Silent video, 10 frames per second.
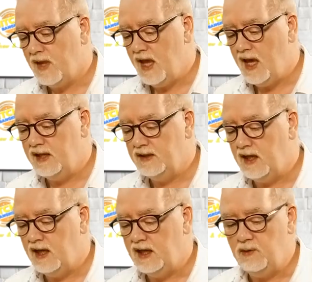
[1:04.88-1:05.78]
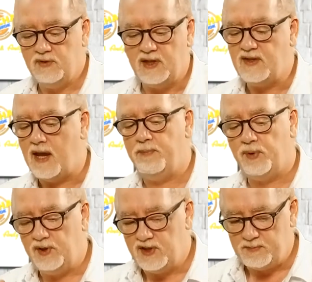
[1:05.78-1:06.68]
and he was
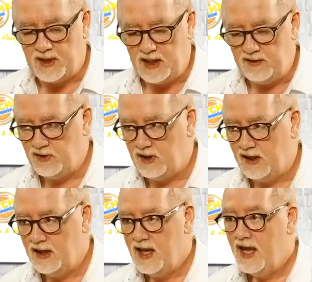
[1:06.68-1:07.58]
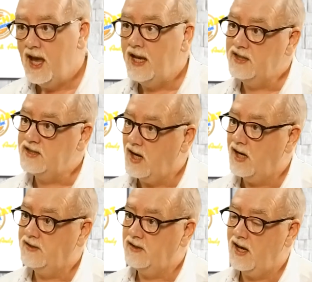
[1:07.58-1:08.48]
exemplary in his behaviour, and he
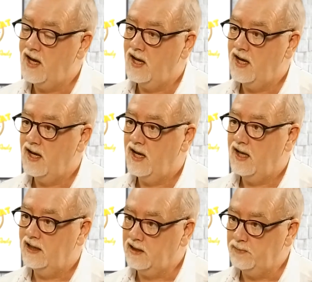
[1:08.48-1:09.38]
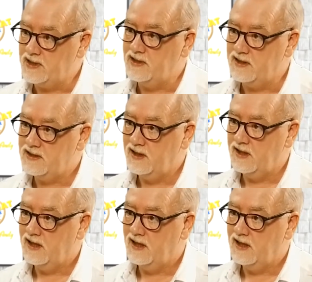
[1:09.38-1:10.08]
started a little business, yeah?